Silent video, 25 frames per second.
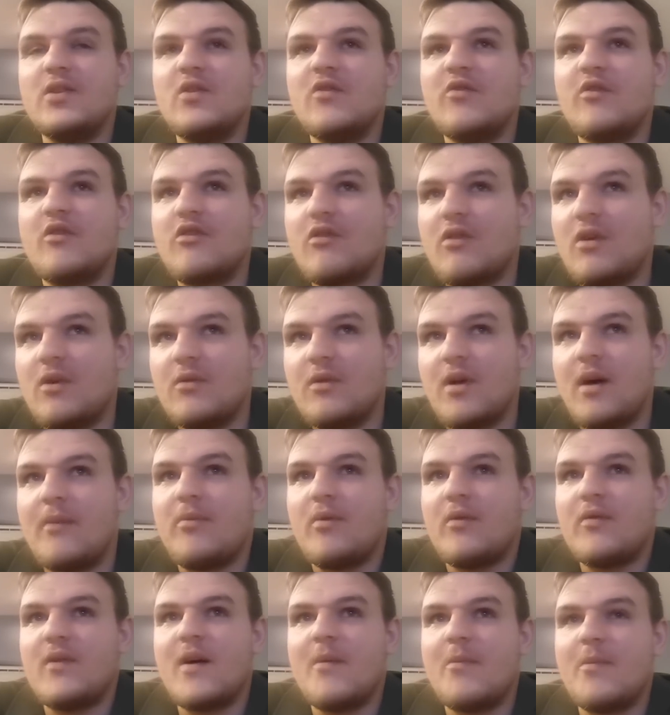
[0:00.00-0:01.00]
and you've grown
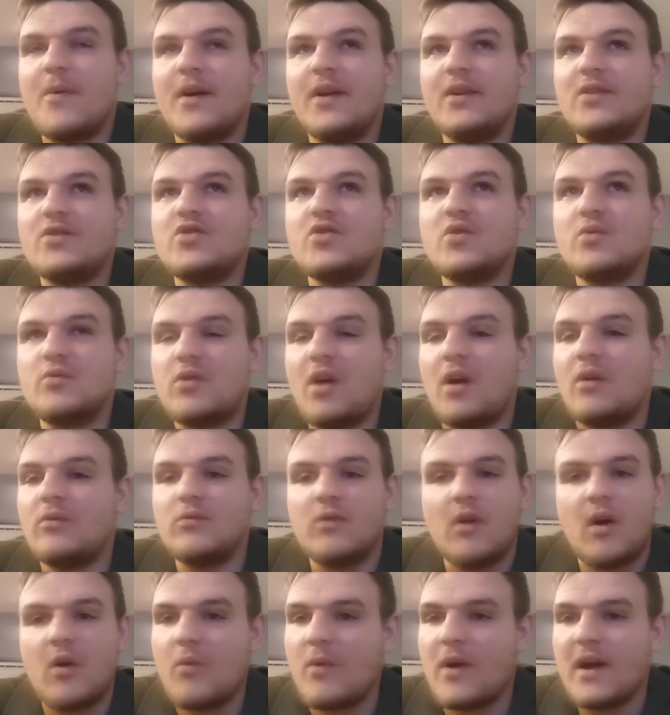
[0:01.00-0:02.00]
up on that beach, you
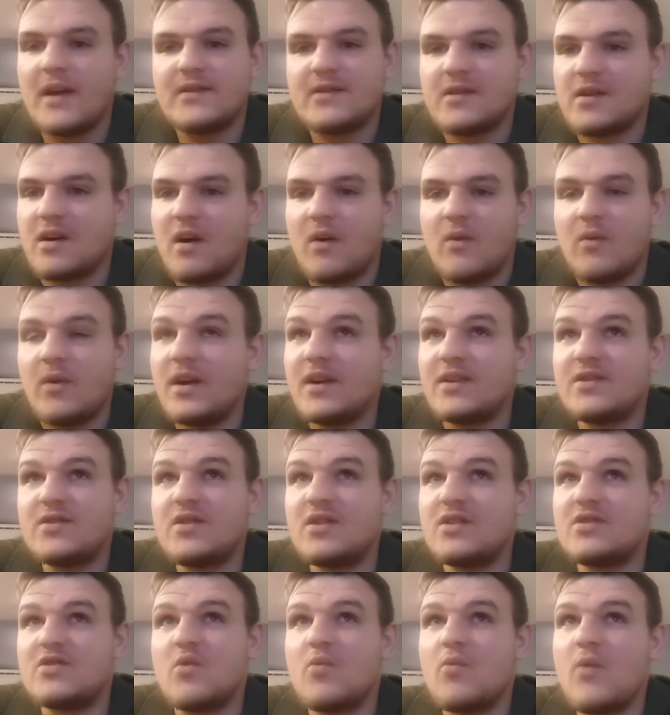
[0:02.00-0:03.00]
don't know where to go.
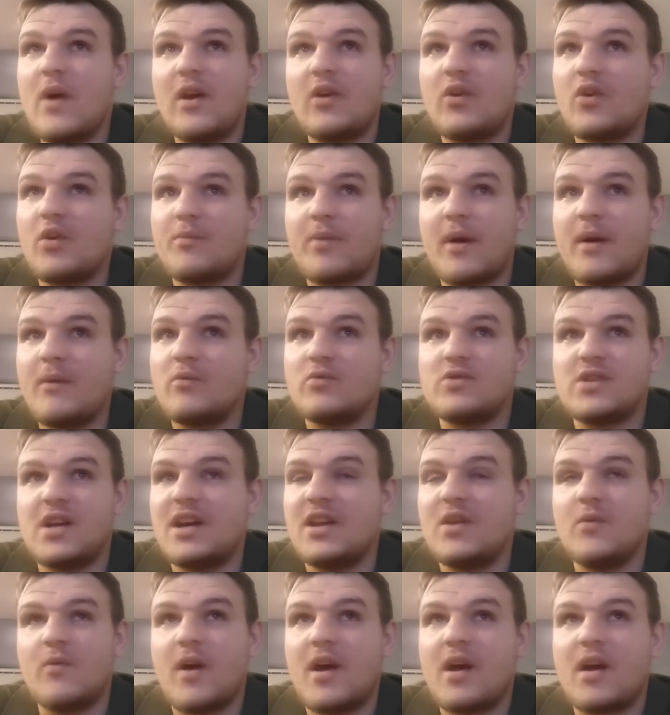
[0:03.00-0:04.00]
It's all well and good people
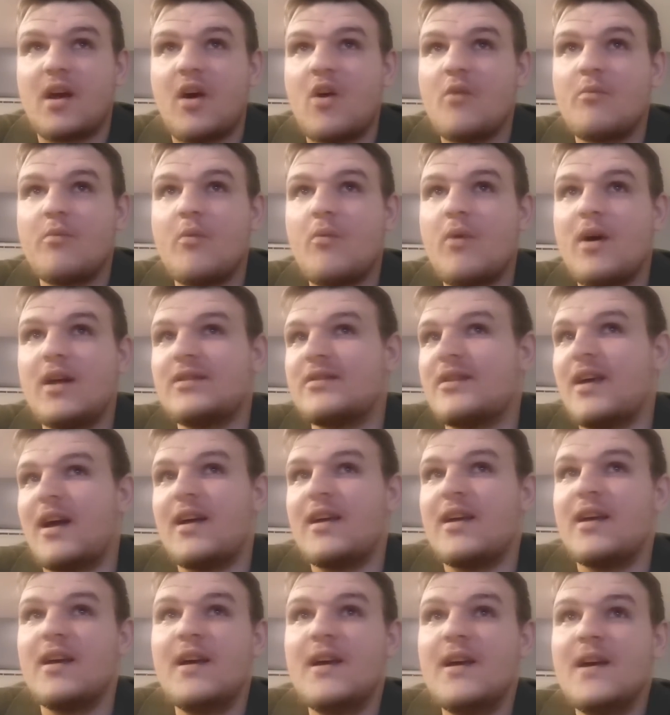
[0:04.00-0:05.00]
telling you where to go, but one
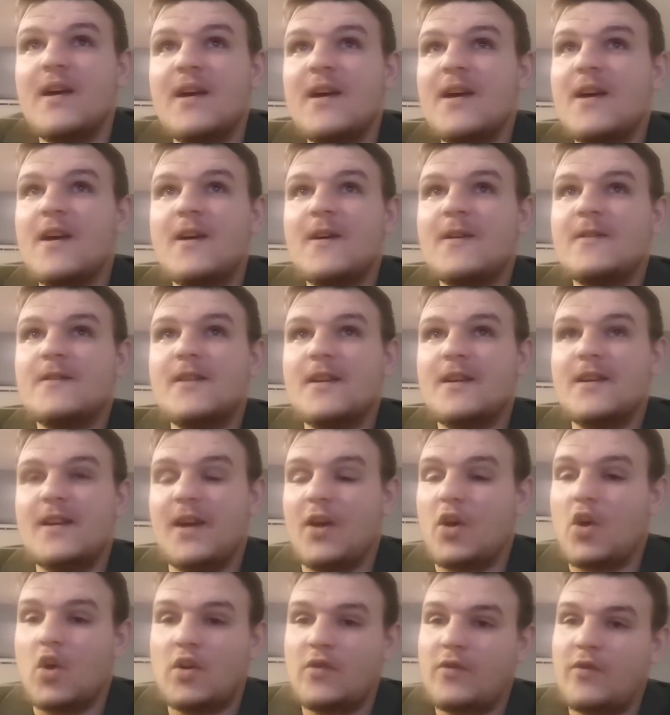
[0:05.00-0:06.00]
day
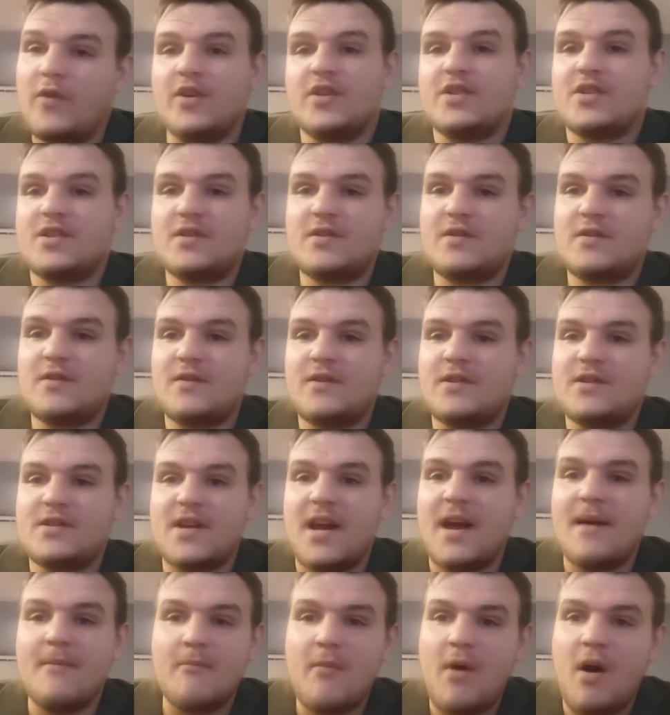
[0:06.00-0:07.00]
it could fish
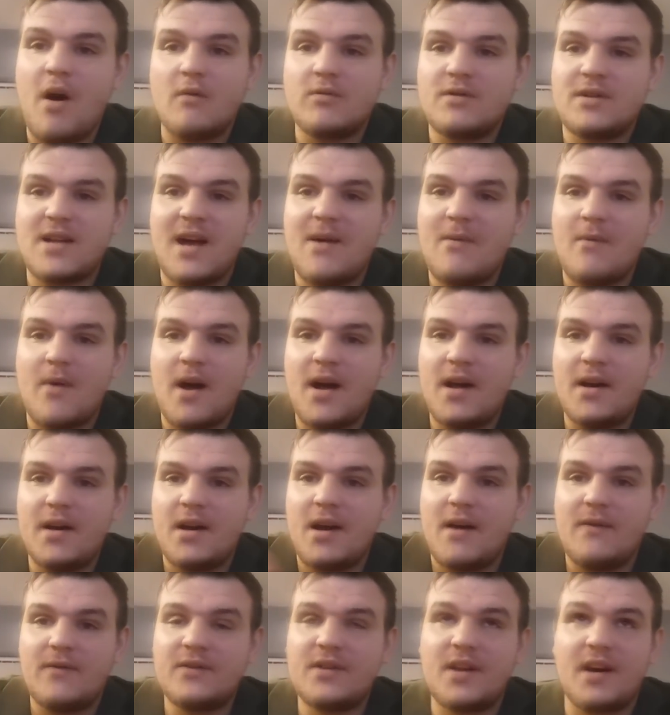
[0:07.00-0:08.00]
10 miles that way, and
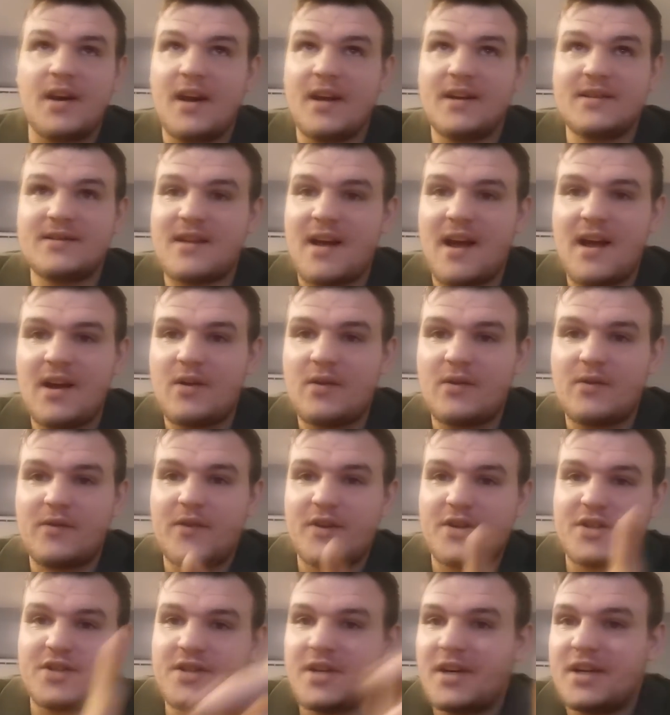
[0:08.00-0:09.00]
the next day it could
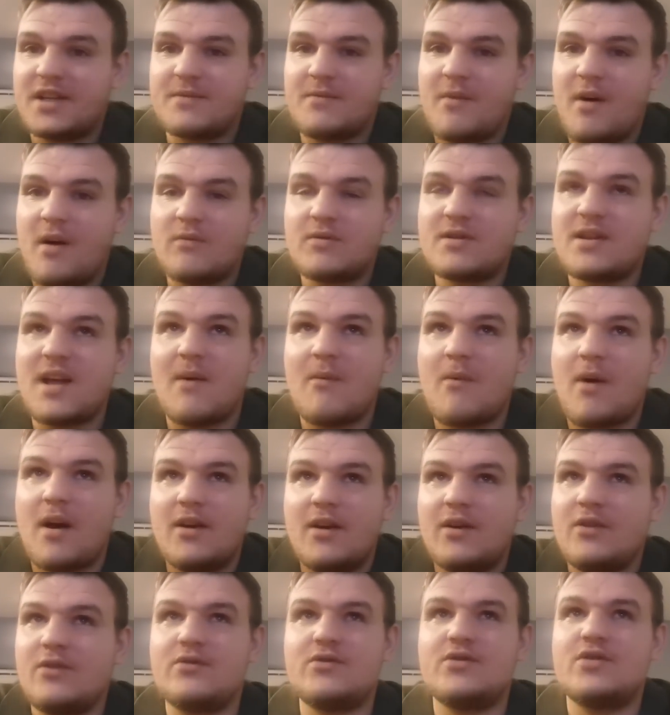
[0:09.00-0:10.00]
fish 6 miles that
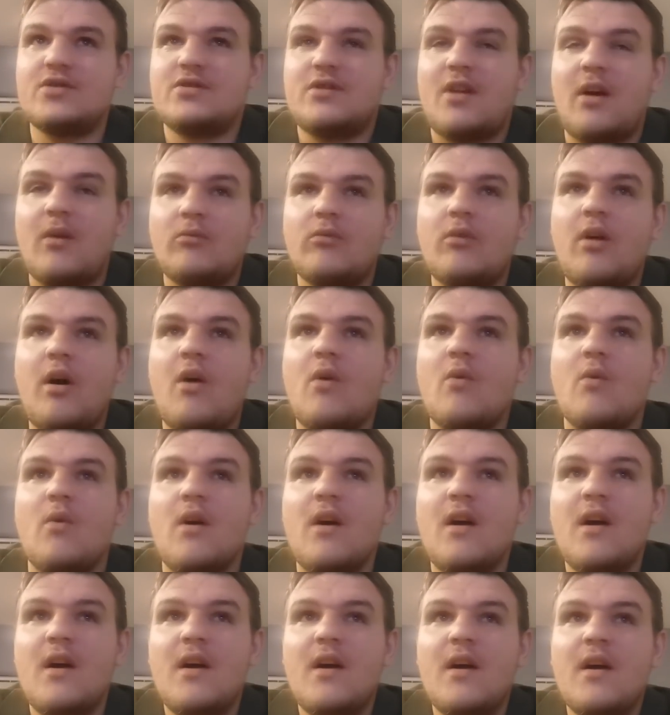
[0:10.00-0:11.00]
way. You just don't know.
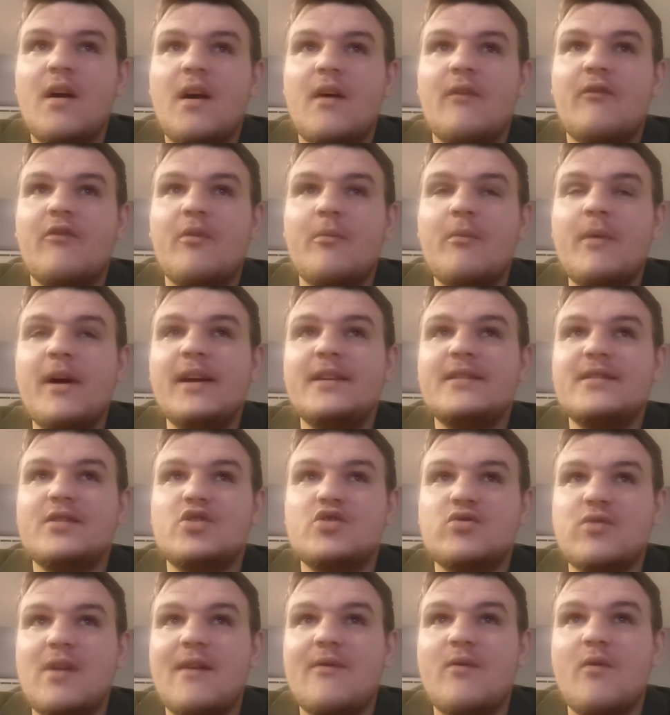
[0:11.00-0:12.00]
And for me to
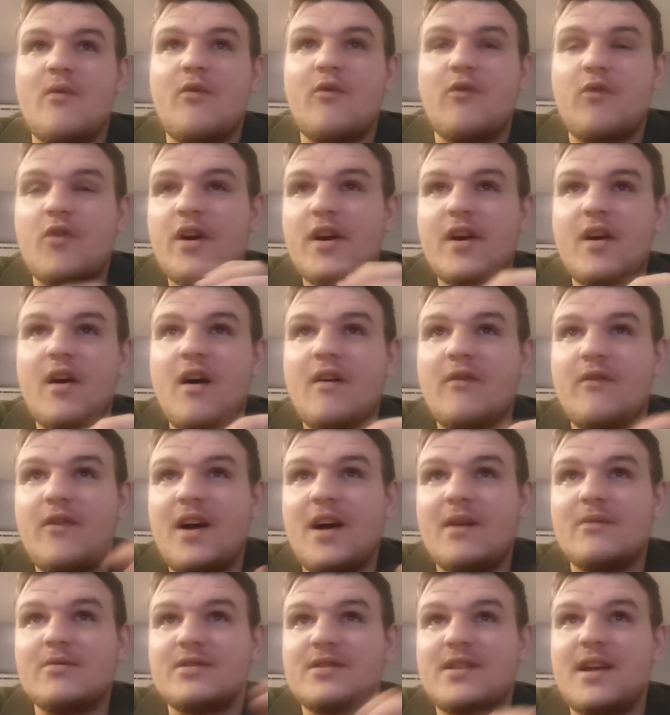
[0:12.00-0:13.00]
travel 3.5
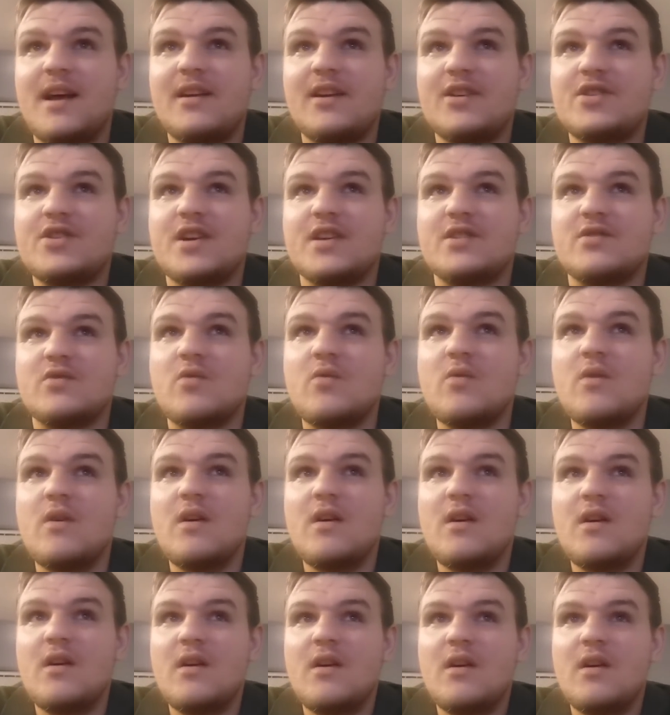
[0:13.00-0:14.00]
hours down to Chesil,
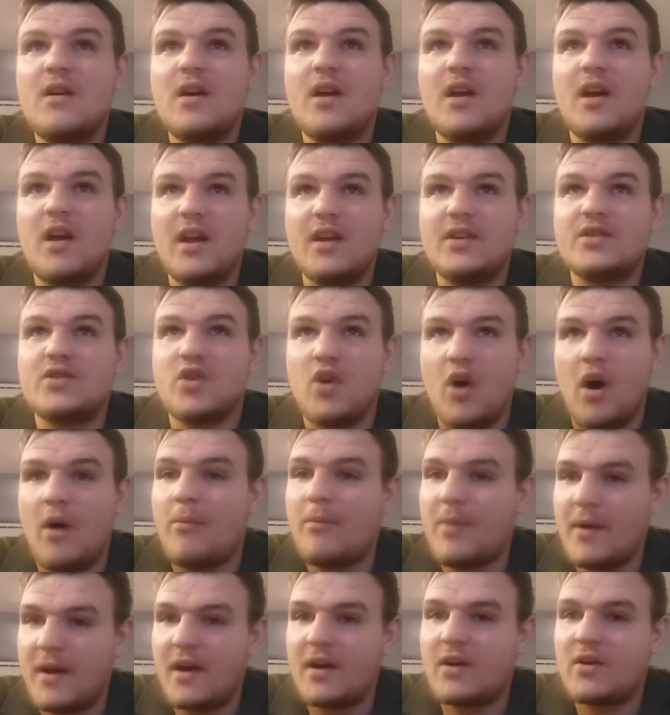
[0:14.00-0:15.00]
it's got
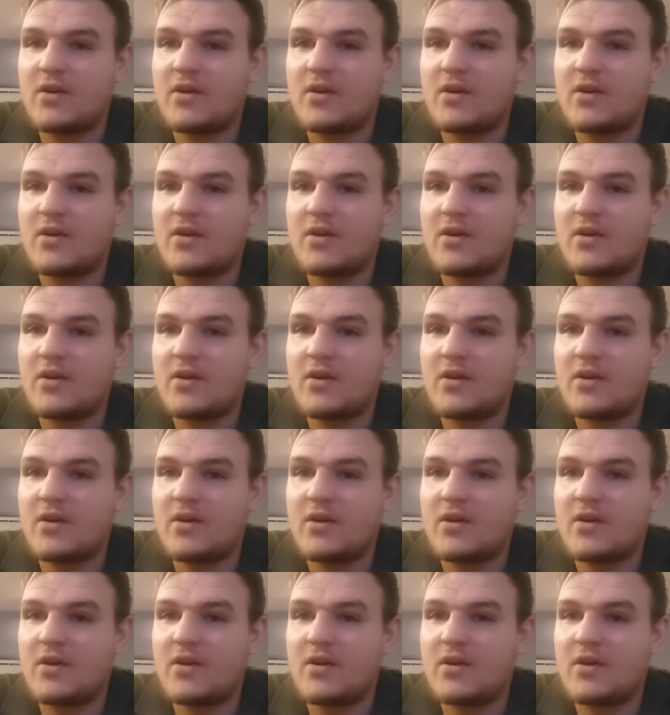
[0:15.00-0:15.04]
to